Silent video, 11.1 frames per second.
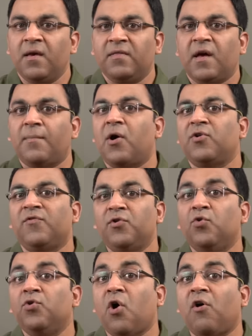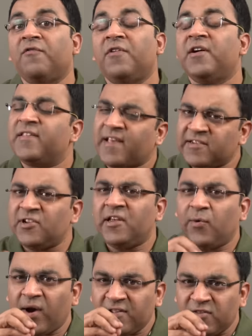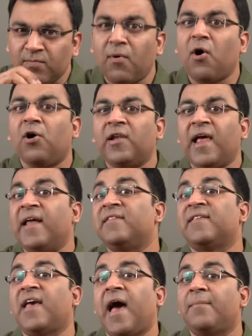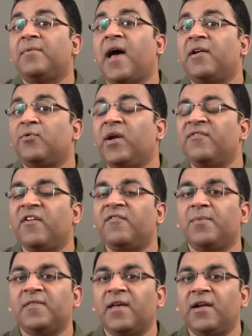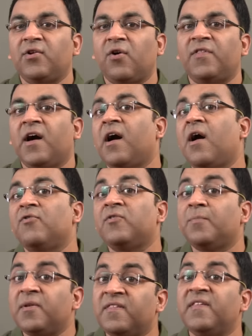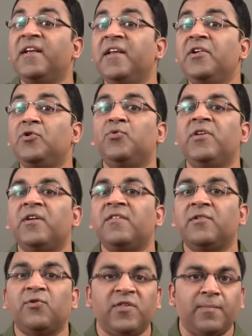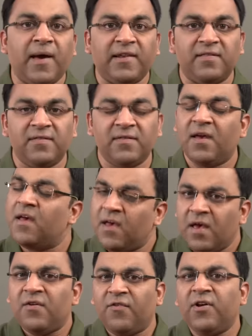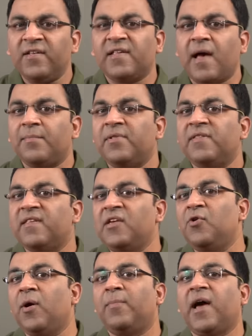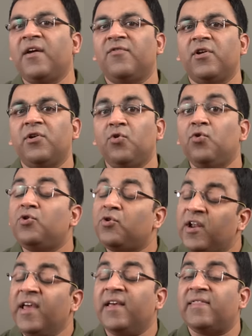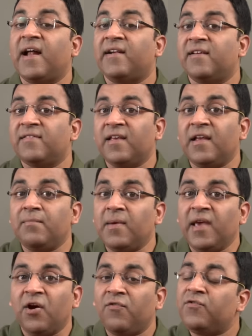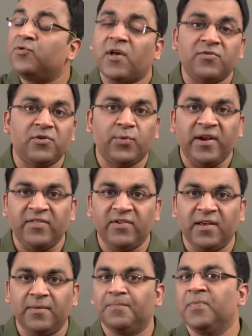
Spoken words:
The amount of loan offered is actually quite small and is capped at 25% of the account's preceding 2 years' closing balance. For example, say you apply for a loan today, that is in May of 2023.